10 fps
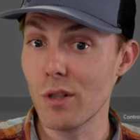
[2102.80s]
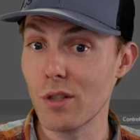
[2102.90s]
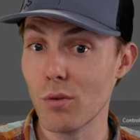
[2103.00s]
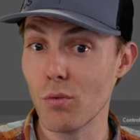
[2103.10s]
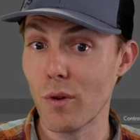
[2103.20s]

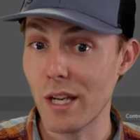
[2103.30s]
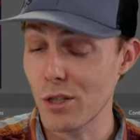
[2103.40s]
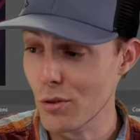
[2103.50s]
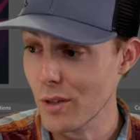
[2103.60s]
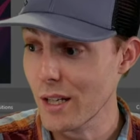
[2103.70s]
due to
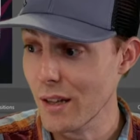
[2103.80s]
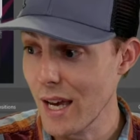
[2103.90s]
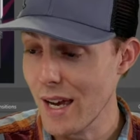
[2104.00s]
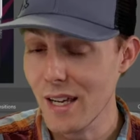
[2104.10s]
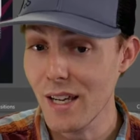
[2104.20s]
rendering
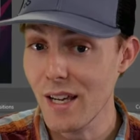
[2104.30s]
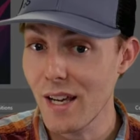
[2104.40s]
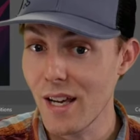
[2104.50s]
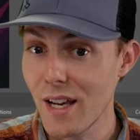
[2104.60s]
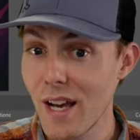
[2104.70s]
lag.
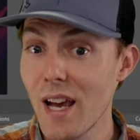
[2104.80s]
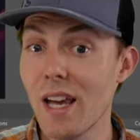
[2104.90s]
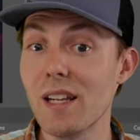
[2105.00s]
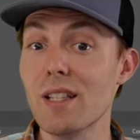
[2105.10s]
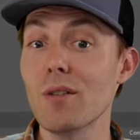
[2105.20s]

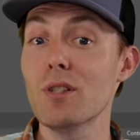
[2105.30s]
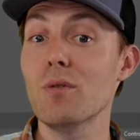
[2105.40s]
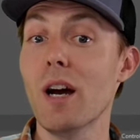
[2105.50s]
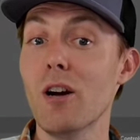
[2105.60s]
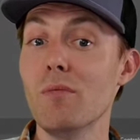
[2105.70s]
And it tells
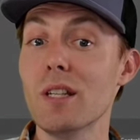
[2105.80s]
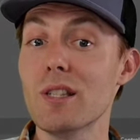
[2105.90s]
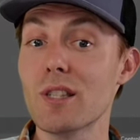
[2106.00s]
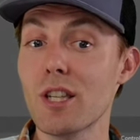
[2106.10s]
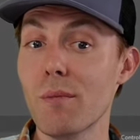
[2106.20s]
you how many
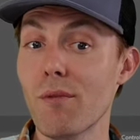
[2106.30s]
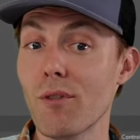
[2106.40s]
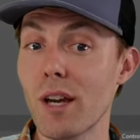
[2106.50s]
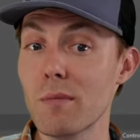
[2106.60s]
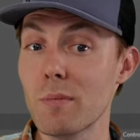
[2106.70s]
skip
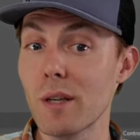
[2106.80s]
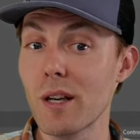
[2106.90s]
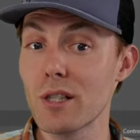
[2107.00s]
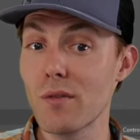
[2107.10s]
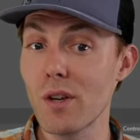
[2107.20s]
frames
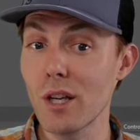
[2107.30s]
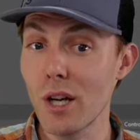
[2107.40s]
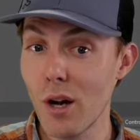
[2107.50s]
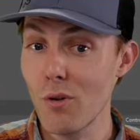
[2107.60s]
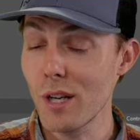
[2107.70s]
because of
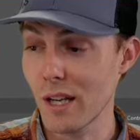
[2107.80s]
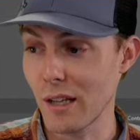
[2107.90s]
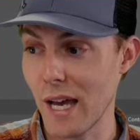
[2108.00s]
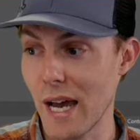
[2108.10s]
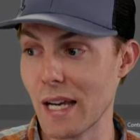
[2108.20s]
encoding
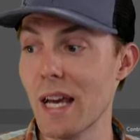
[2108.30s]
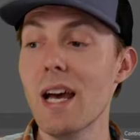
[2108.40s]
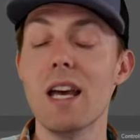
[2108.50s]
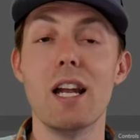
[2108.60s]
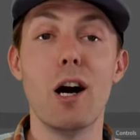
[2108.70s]
lag.
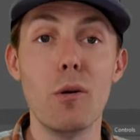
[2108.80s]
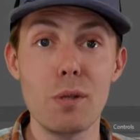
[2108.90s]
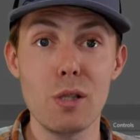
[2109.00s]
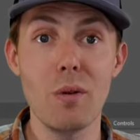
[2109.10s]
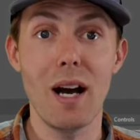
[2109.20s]
It
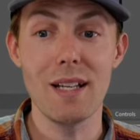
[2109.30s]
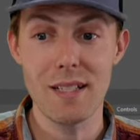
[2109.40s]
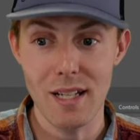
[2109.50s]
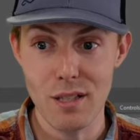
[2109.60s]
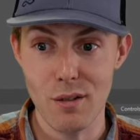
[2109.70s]
helps you
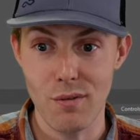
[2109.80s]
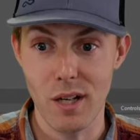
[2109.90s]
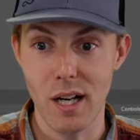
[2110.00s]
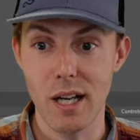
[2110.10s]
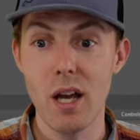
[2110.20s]

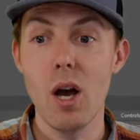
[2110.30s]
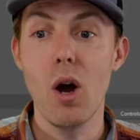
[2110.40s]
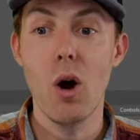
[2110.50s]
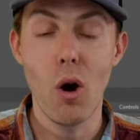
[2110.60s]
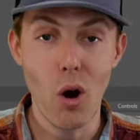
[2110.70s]
identify
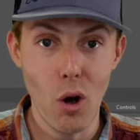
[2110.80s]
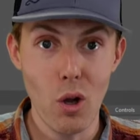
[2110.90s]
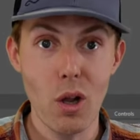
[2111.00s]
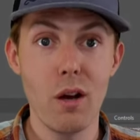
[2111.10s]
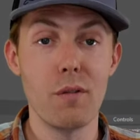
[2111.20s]

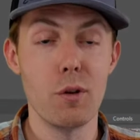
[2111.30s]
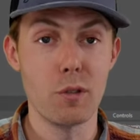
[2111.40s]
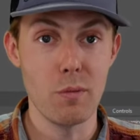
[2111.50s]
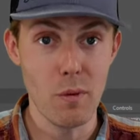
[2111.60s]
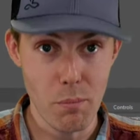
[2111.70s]
all of
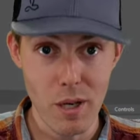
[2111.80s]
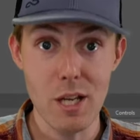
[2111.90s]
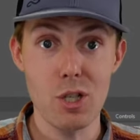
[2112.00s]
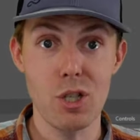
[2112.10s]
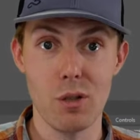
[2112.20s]
those
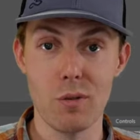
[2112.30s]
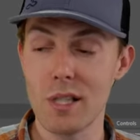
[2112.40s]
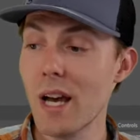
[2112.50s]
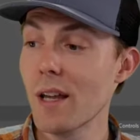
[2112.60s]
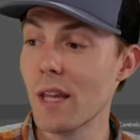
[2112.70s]

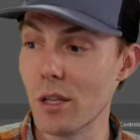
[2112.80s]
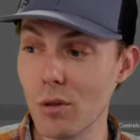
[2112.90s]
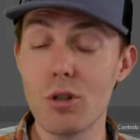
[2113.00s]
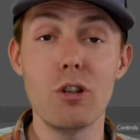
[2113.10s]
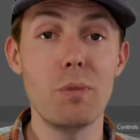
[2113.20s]
issues that
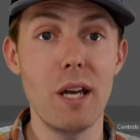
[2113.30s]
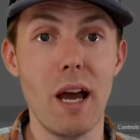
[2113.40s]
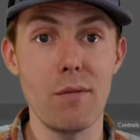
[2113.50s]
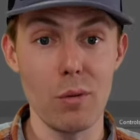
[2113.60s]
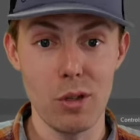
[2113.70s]
you could be
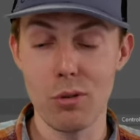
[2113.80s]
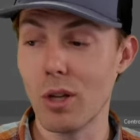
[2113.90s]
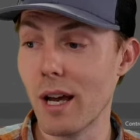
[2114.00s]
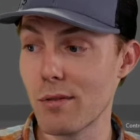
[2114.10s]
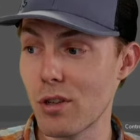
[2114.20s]
having with your
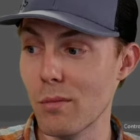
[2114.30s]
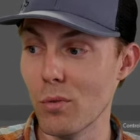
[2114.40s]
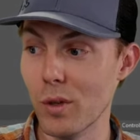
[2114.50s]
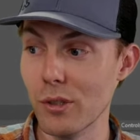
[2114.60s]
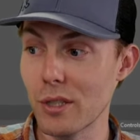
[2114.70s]
live stream
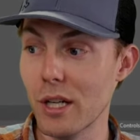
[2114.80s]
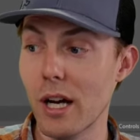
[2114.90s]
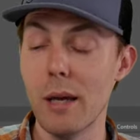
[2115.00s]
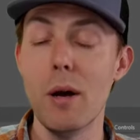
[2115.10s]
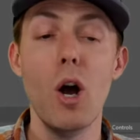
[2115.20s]
in real
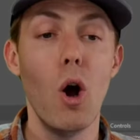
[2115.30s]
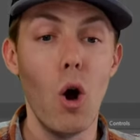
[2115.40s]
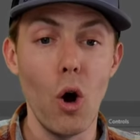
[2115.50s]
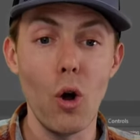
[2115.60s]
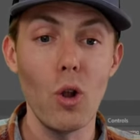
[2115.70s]
time,
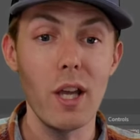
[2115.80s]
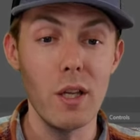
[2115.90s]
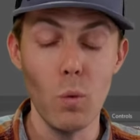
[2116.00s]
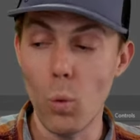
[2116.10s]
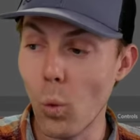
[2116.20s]
all
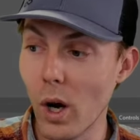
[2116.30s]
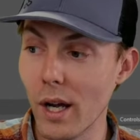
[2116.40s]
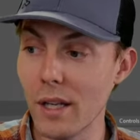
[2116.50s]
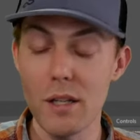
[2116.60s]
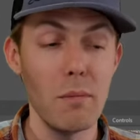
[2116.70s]
in
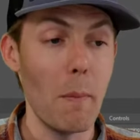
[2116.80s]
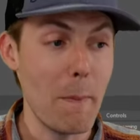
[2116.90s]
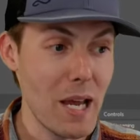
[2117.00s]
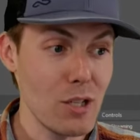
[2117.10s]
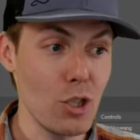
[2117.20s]
one
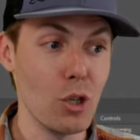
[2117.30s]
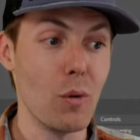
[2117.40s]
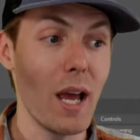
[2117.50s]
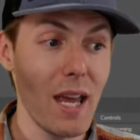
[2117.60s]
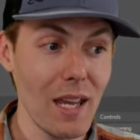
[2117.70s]

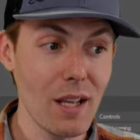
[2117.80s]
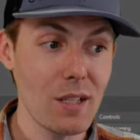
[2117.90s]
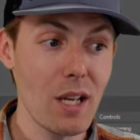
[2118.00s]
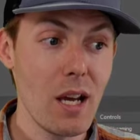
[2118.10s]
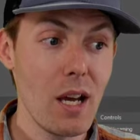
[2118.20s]
menu.
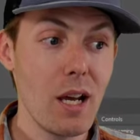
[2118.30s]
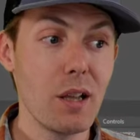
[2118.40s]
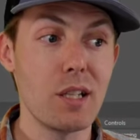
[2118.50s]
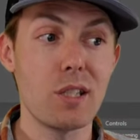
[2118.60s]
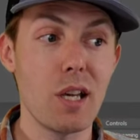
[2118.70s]
And
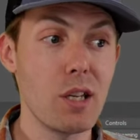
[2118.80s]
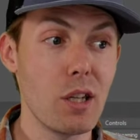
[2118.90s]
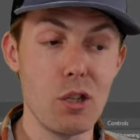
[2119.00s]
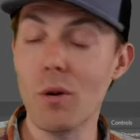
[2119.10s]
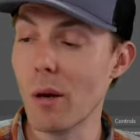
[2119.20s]
let's say
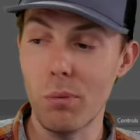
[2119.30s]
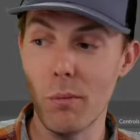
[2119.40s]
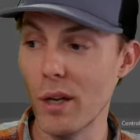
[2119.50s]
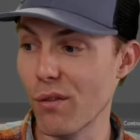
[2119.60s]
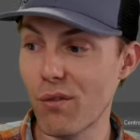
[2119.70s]
that you
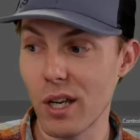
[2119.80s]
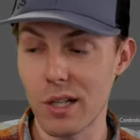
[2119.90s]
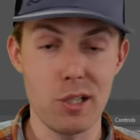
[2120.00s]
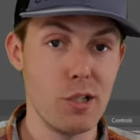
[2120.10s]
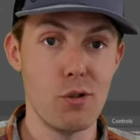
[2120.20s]
implement a
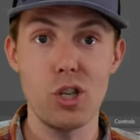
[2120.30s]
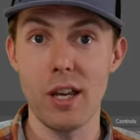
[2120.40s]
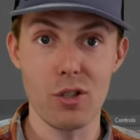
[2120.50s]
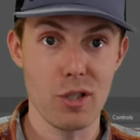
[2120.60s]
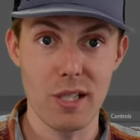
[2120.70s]
fix and you
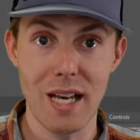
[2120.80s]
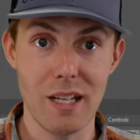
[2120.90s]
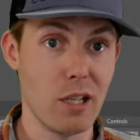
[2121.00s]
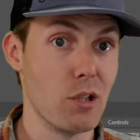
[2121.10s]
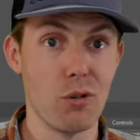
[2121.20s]
change a
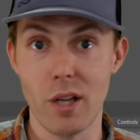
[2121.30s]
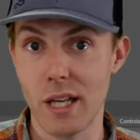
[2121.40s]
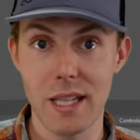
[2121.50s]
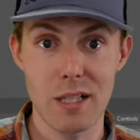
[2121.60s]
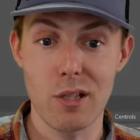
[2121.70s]
setting and you're
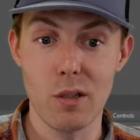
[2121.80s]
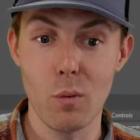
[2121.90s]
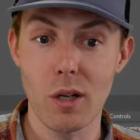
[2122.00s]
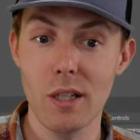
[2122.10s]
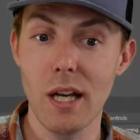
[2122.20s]
like, that's going
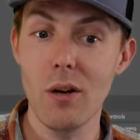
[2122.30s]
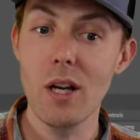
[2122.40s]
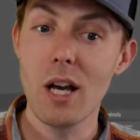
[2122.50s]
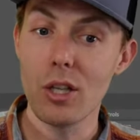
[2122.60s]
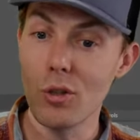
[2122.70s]
to work
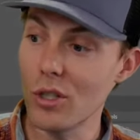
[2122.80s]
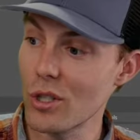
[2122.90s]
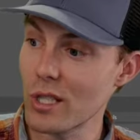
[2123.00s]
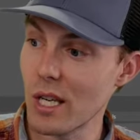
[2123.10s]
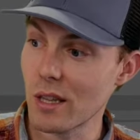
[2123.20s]
now. You can
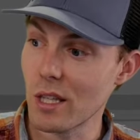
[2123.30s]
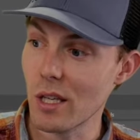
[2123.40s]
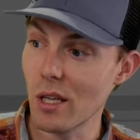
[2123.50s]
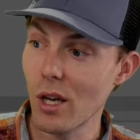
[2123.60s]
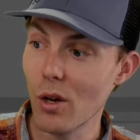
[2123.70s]
just hit
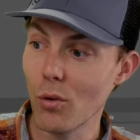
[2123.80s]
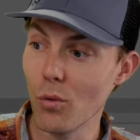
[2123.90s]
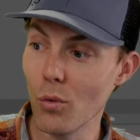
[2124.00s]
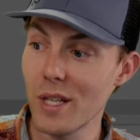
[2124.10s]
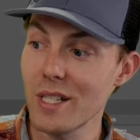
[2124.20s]
the
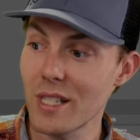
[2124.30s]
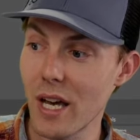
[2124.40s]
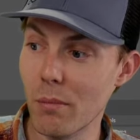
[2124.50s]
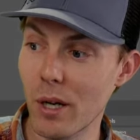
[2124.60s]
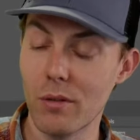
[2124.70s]

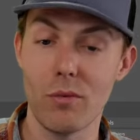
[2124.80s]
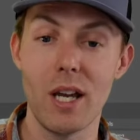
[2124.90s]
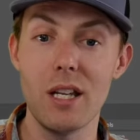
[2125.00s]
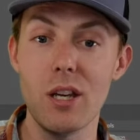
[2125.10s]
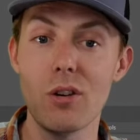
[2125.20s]
reset button
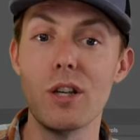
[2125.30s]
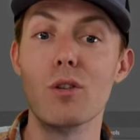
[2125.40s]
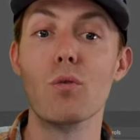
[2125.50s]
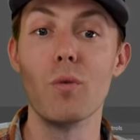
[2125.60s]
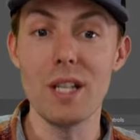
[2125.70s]
right here.
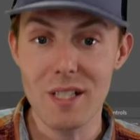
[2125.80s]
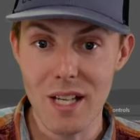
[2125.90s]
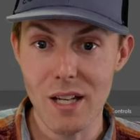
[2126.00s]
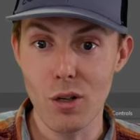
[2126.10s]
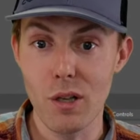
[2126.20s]
It'll
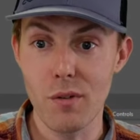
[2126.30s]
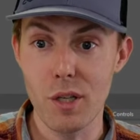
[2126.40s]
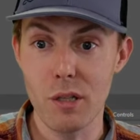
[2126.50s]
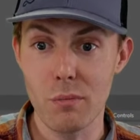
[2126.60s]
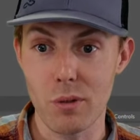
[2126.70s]
reset all of
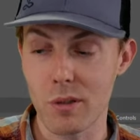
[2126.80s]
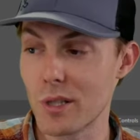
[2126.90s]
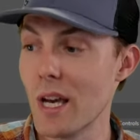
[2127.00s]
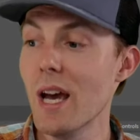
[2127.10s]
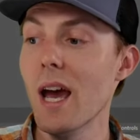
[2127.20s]
the
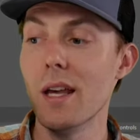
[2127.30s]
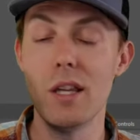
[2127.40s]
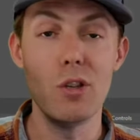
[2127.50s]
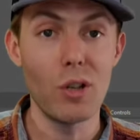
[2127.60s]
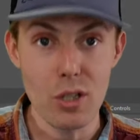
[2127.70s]
numbers
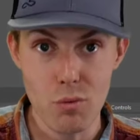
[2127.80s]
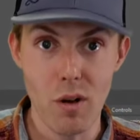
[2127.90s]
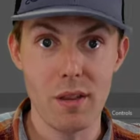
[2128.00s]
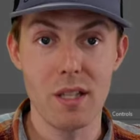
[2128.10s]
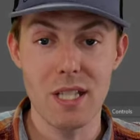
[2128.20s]
and then you can
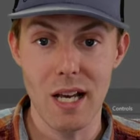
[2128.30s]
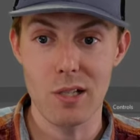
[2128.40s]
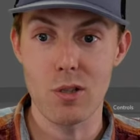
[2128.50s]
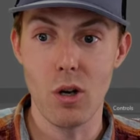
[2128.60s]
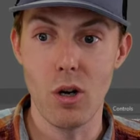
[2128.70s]
run the
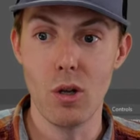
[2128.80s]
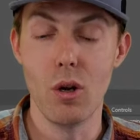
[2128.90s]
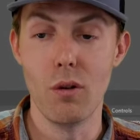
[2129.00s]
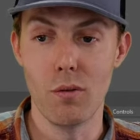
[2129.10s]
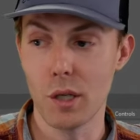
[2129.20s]
test all
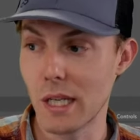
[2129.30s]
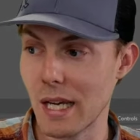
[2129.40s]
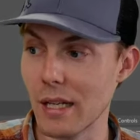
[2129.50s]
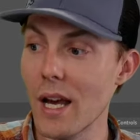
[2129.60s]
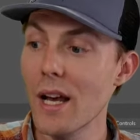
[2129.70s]
over
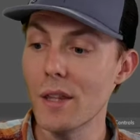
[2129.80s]
again.